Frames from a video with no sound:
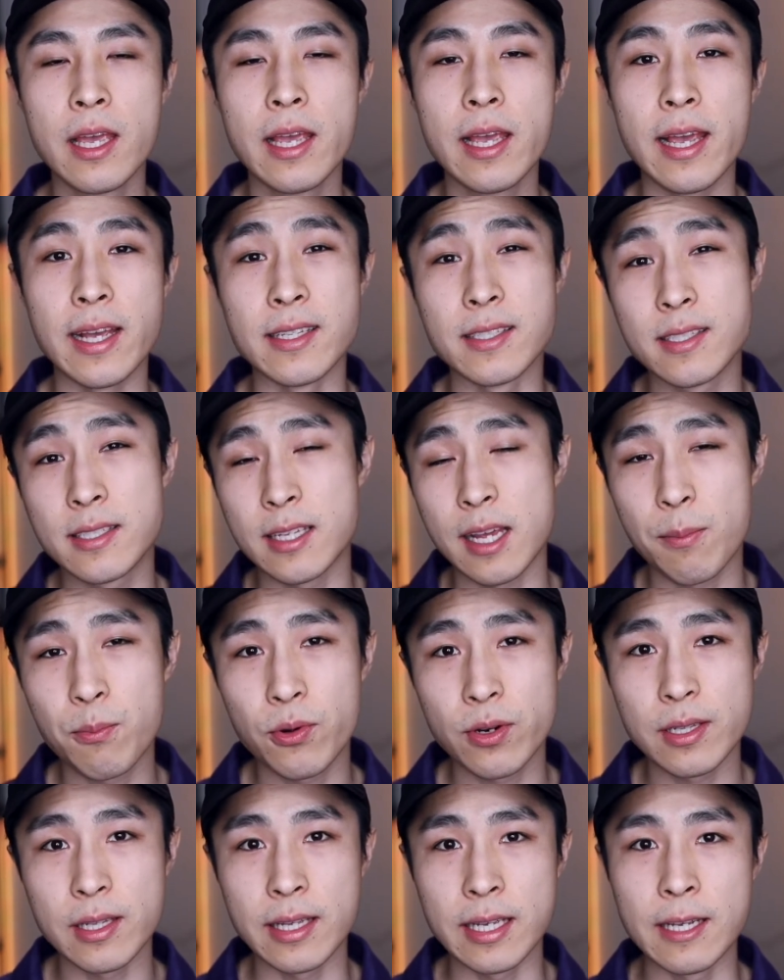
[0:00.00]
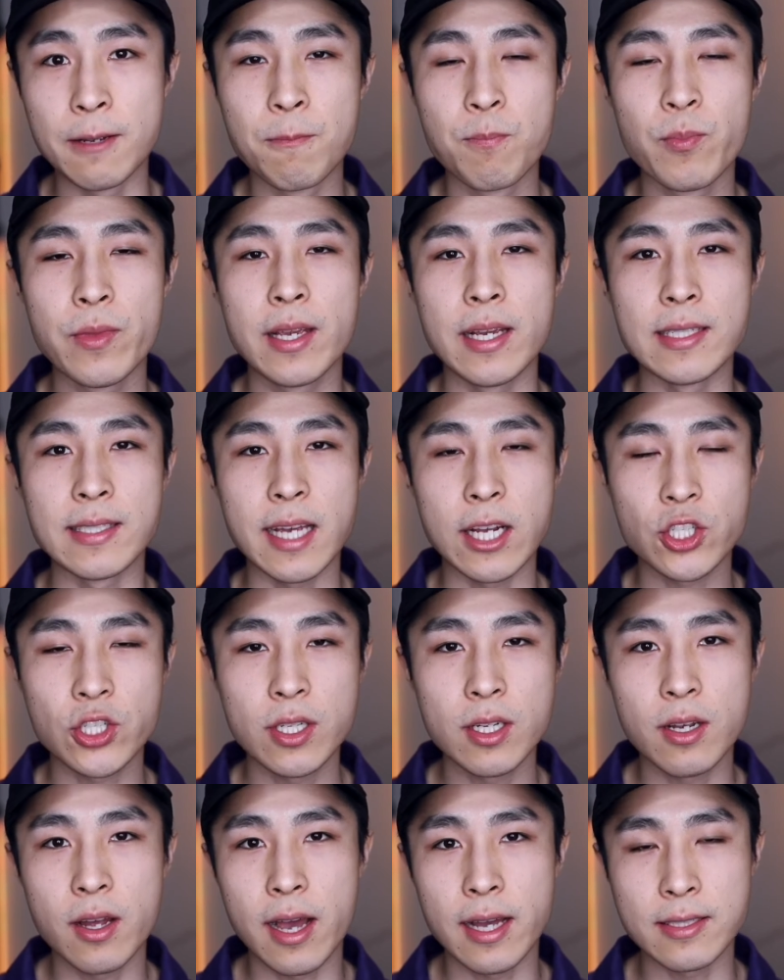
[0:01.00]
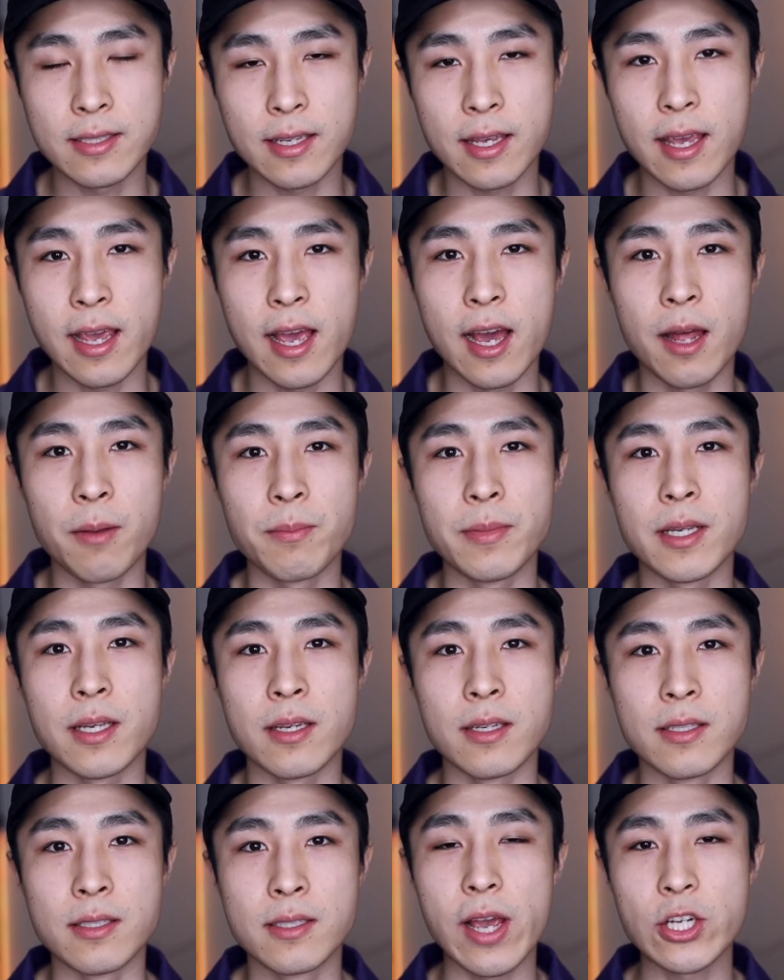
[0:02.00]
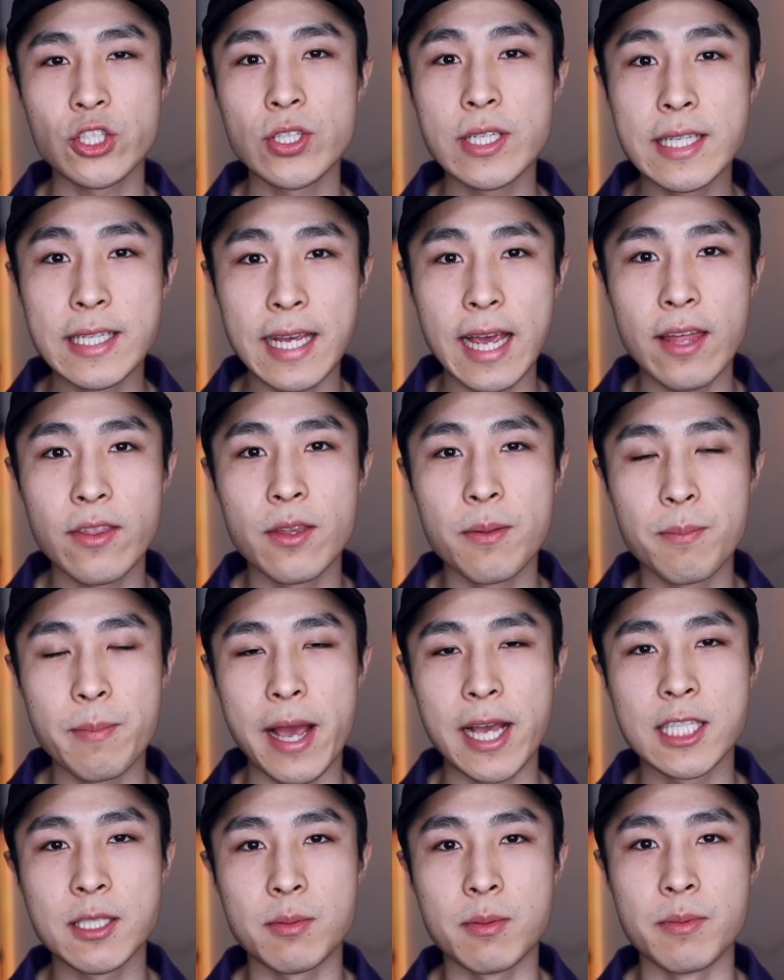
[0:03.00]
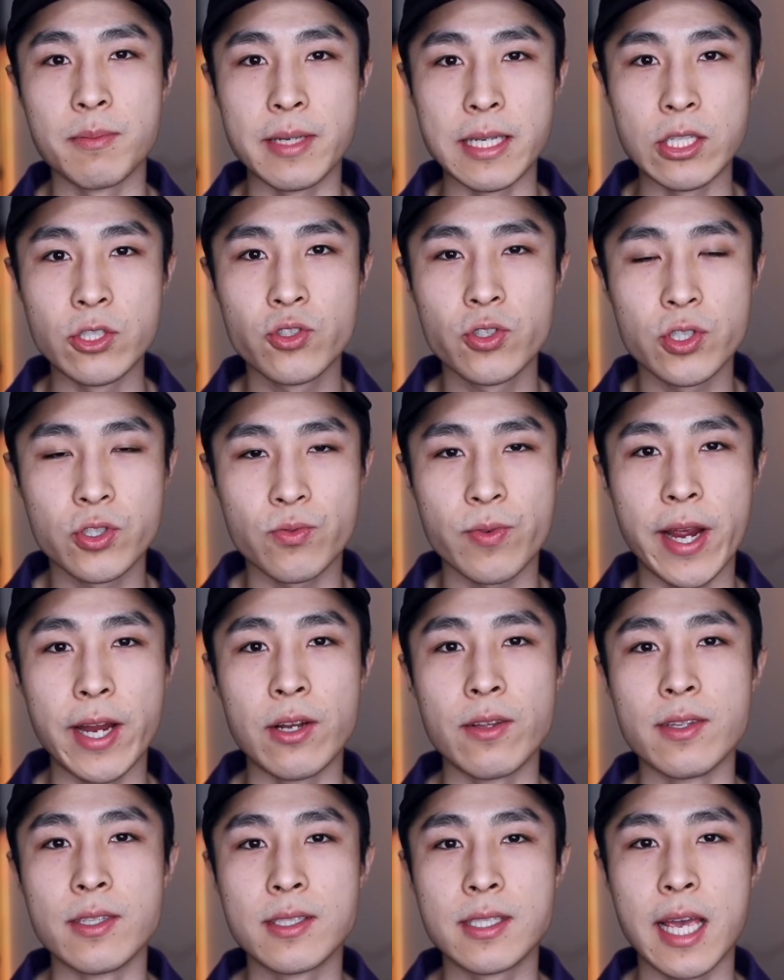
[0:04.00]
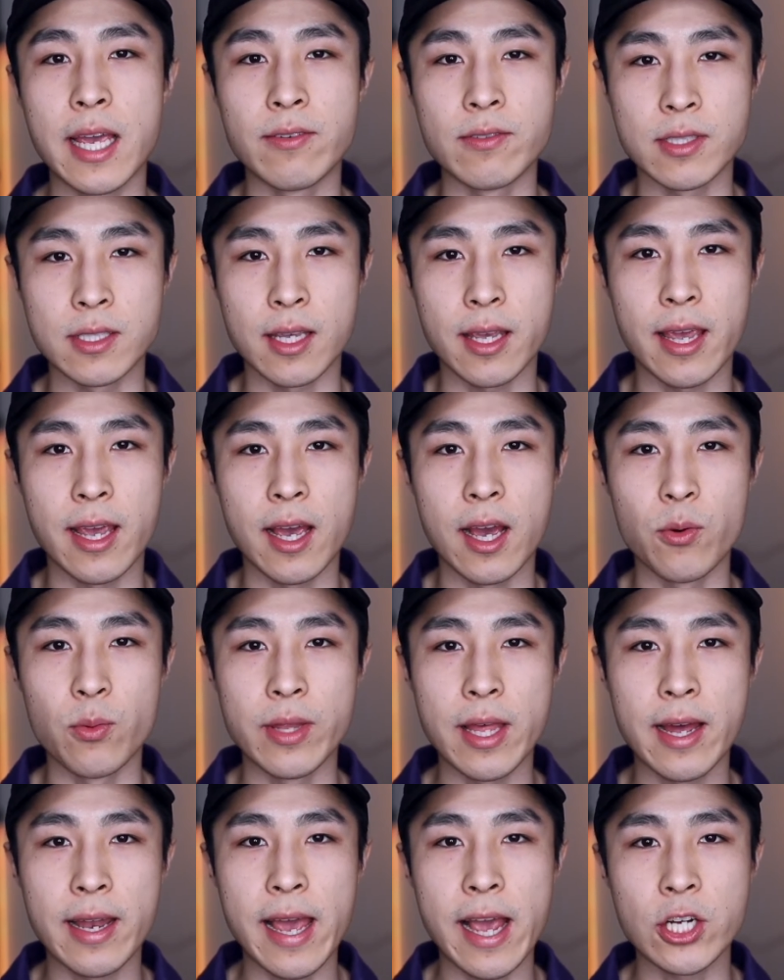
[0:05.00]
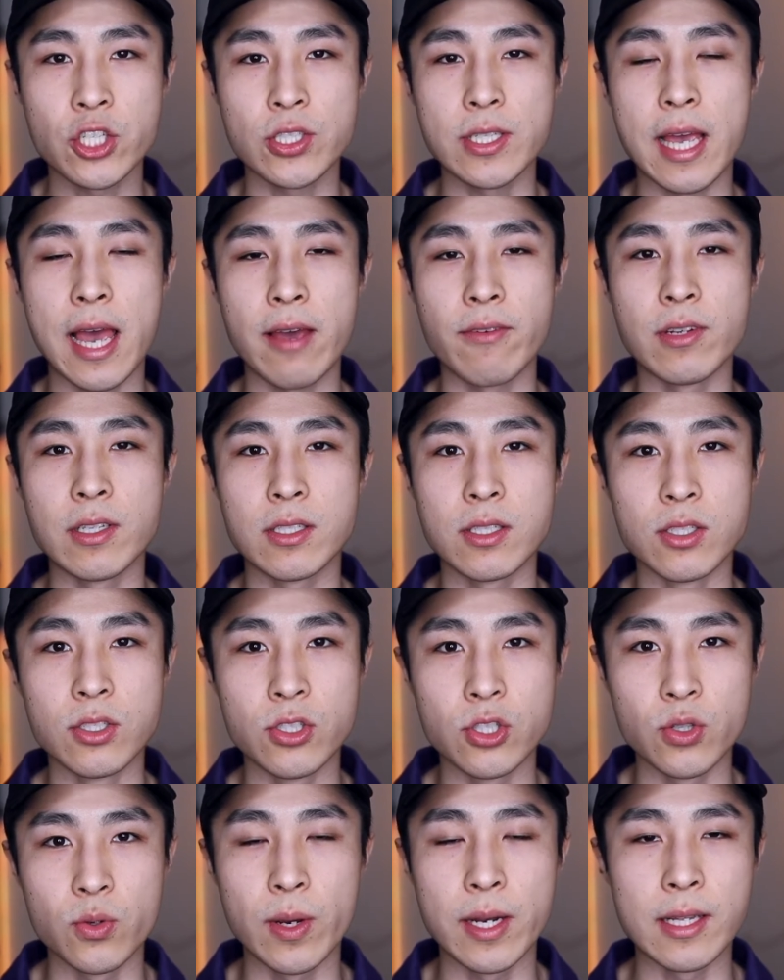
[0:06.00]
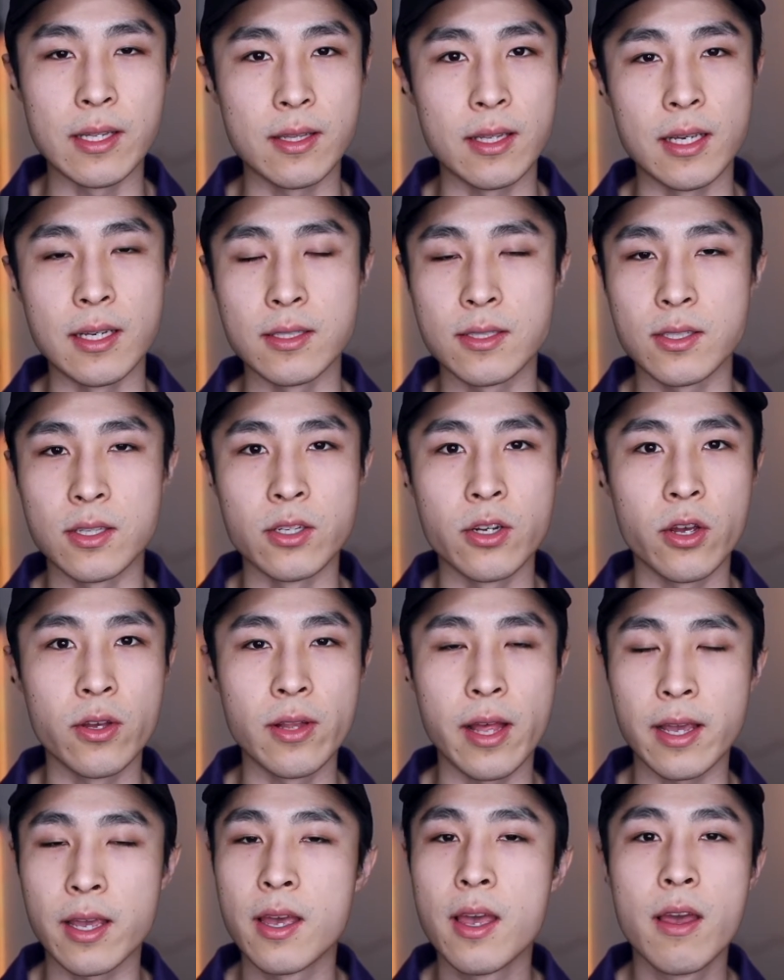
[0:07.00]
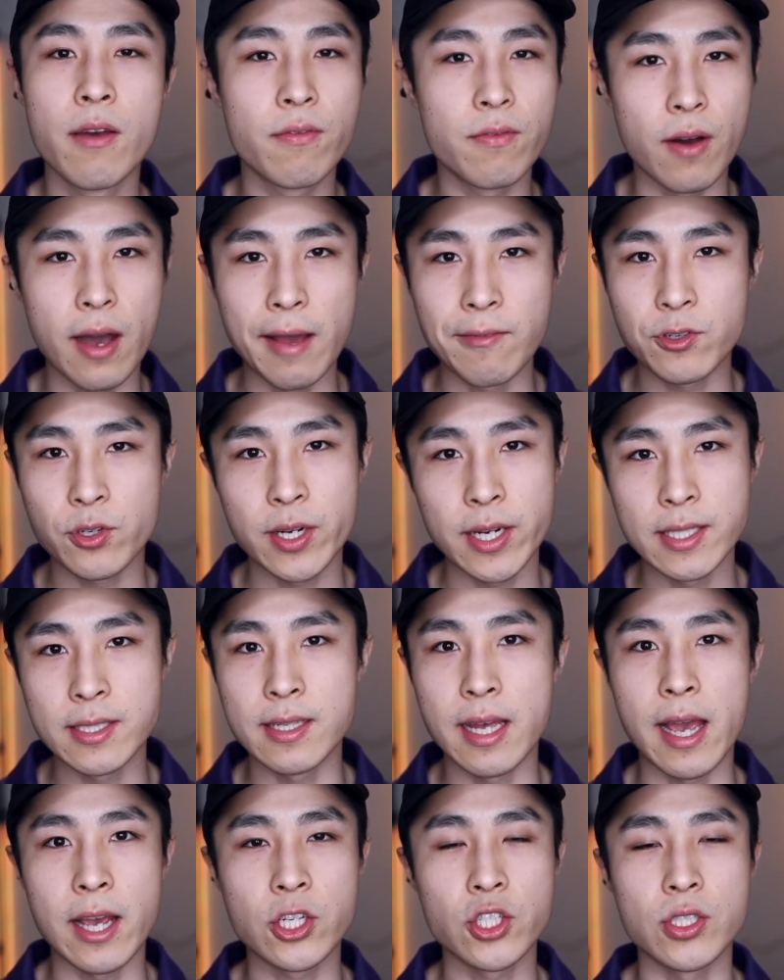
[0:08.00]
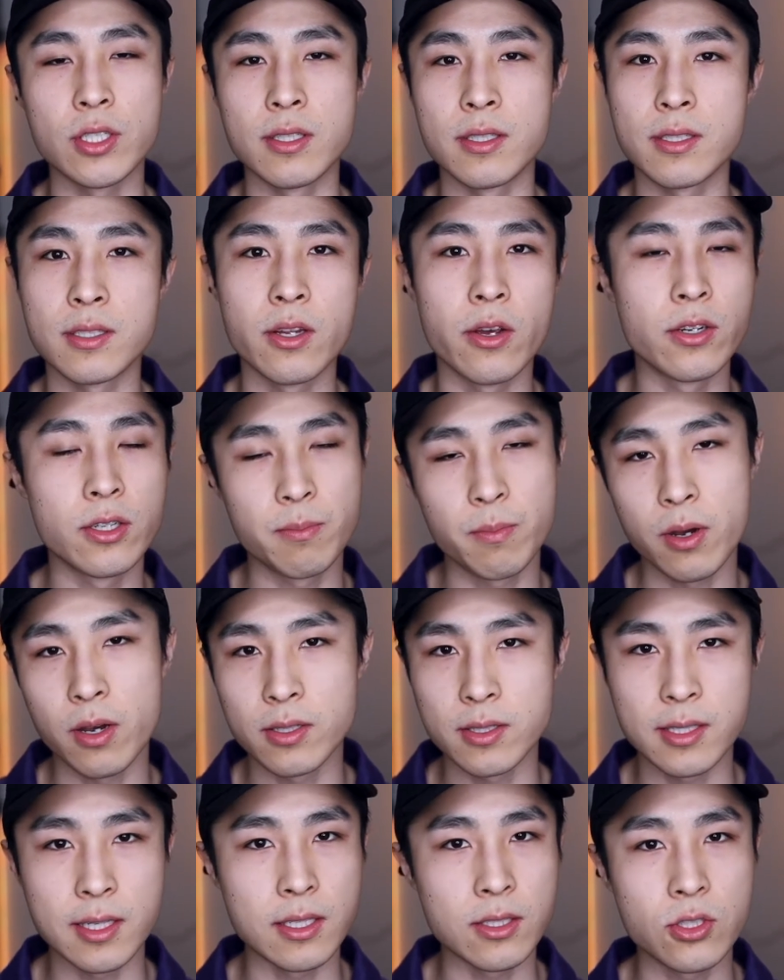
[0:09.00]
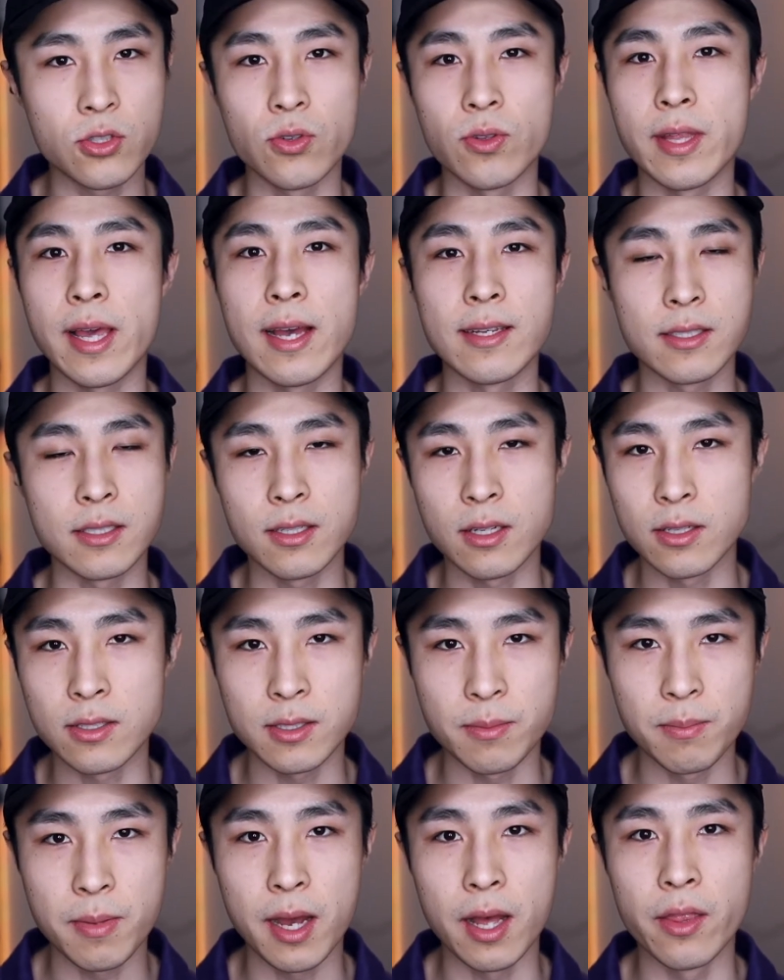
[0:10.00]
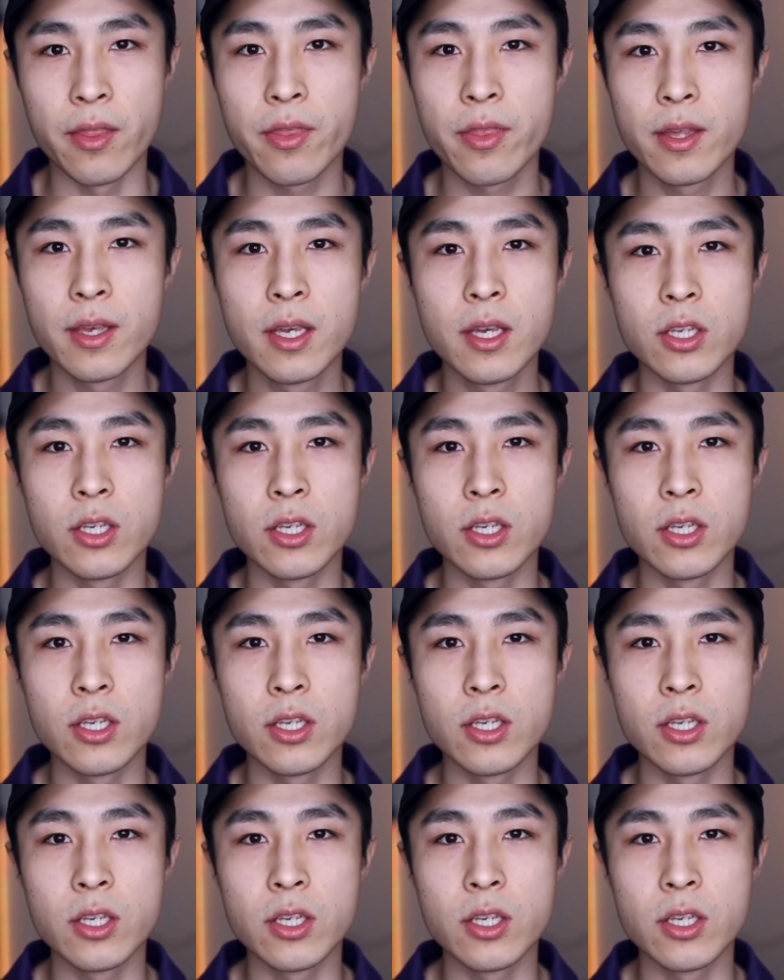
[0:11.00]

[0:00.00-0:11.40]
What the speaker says: And separately, it's actually a nice account because you actually get the maximum interest rate on the savings account without actually having to do anything. So no like 5 transactions, no depositing $2,000 a month.